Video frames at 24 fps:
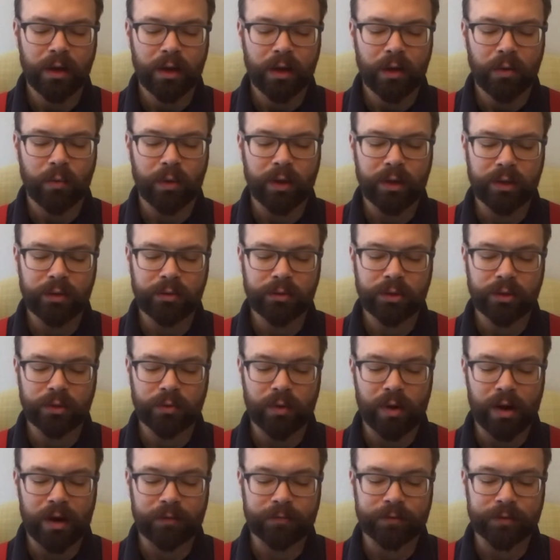What you do
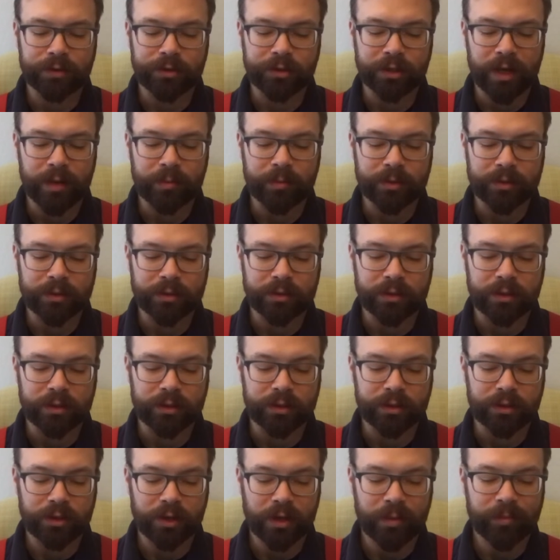off the job is the
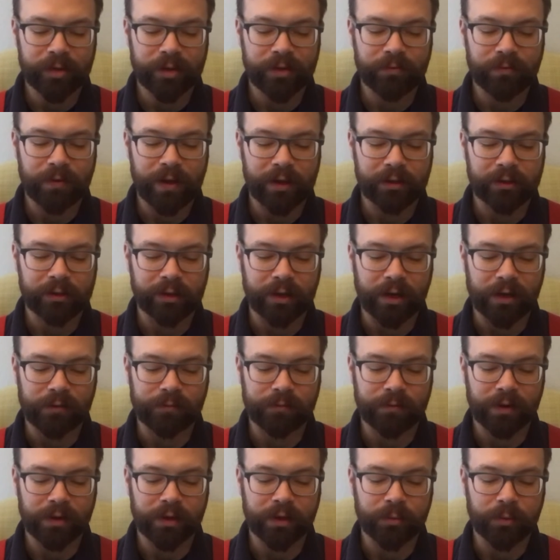determining factor in how
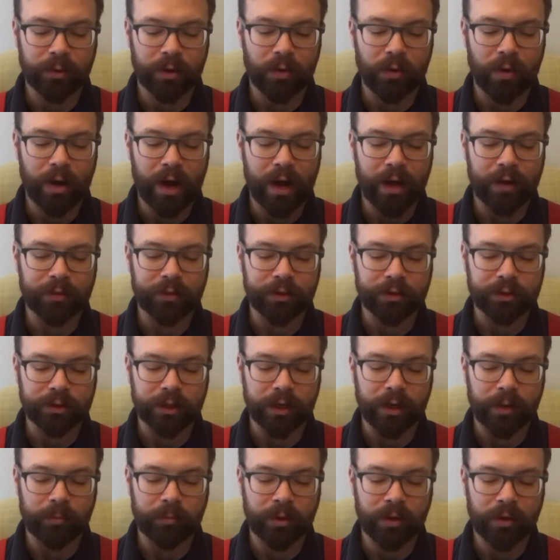far you will go on the
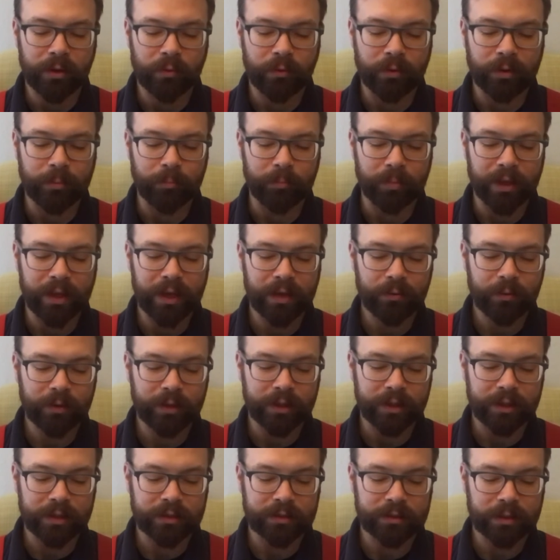job. We begin with
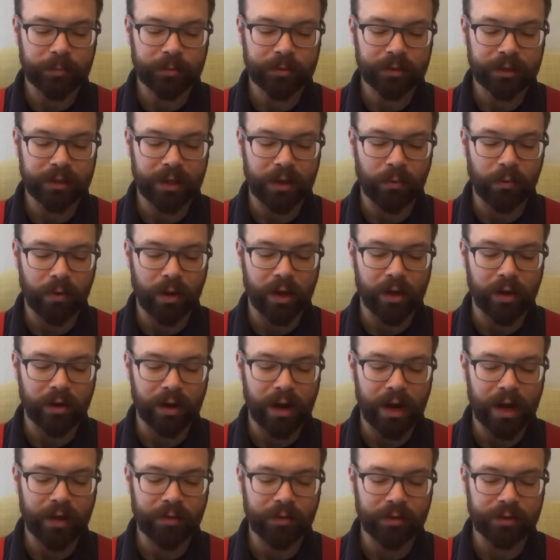the assumption that while you're
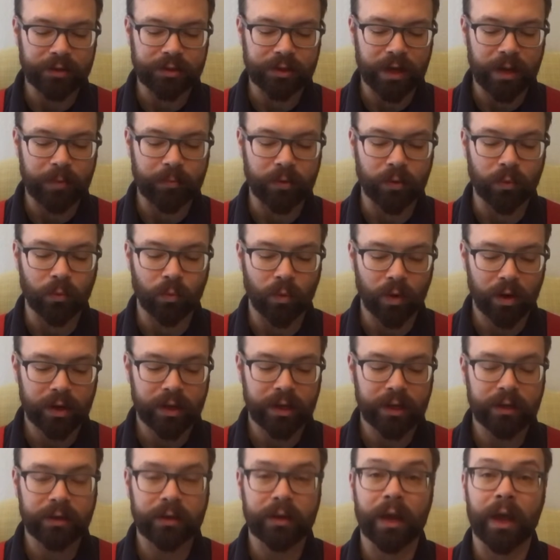on the job, you're
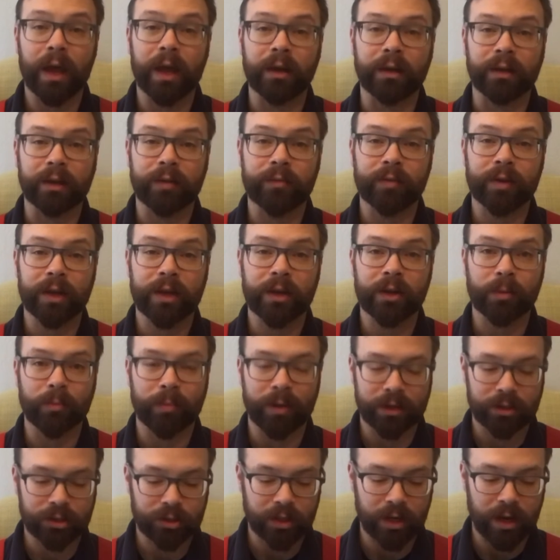working and giving it your
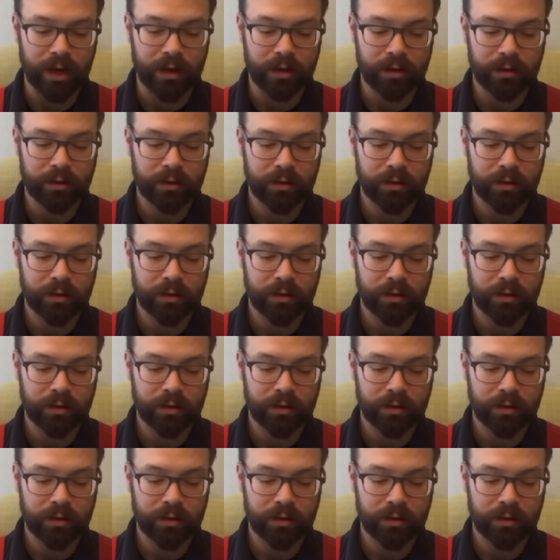best shot.